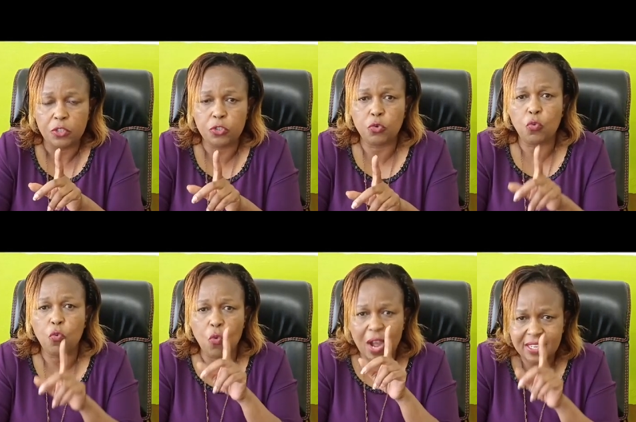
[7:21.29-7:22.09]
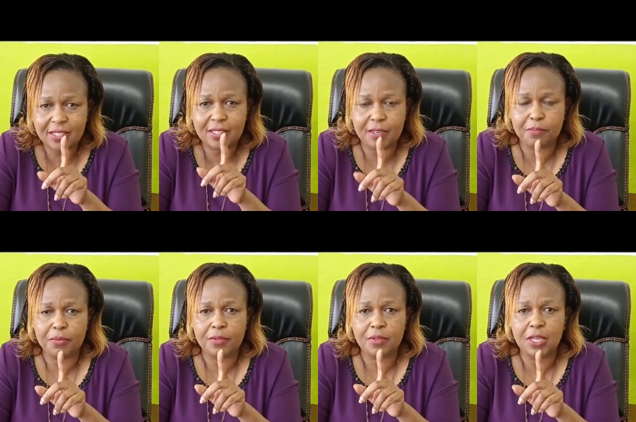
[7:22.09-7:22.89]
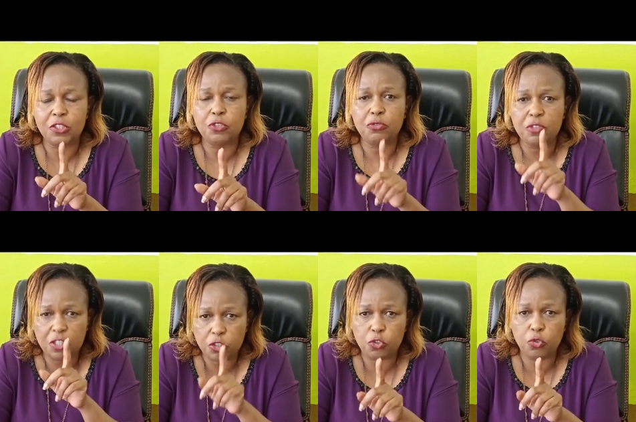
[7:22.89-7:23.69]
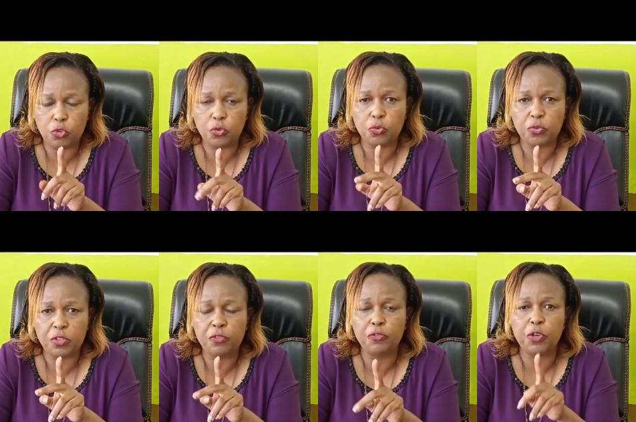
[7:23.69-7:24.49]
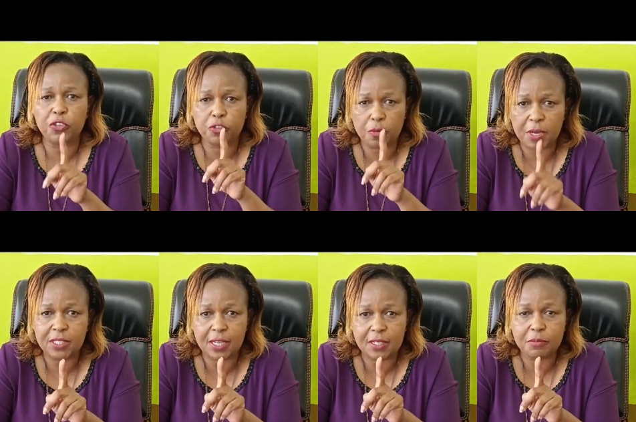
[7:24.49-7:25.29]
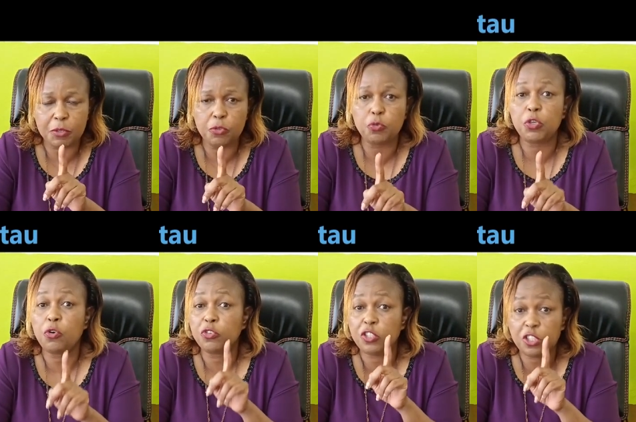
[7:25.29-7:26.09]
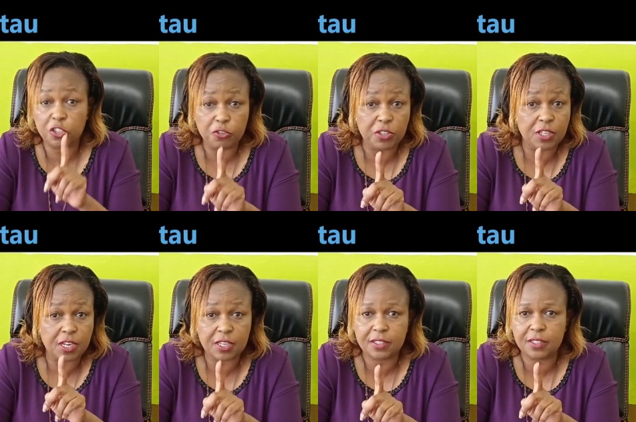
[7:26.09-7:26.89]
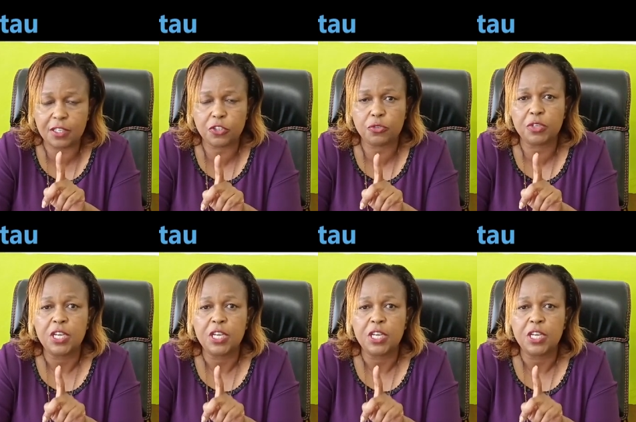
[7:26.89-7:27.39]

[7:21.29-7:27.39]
So one step that you need to do if you are traumatized, because we continue in the next session,